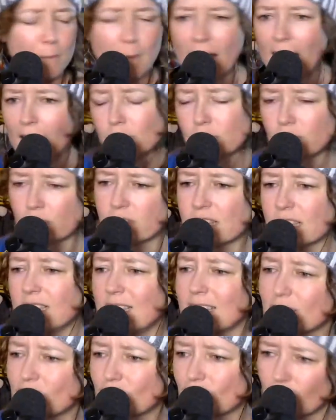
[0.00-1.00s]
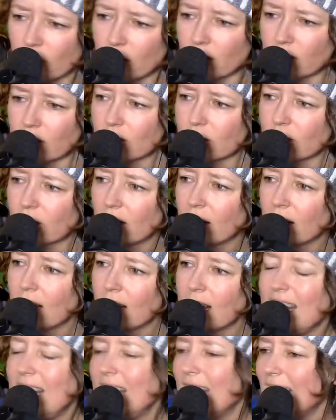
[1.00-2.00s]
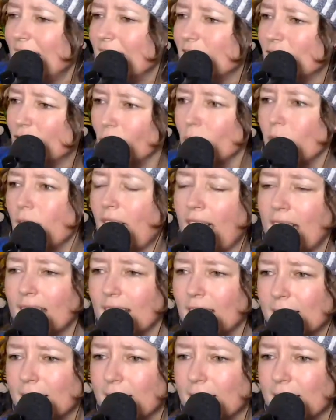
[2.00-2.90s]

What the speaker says: elders in his church. He didn't do that.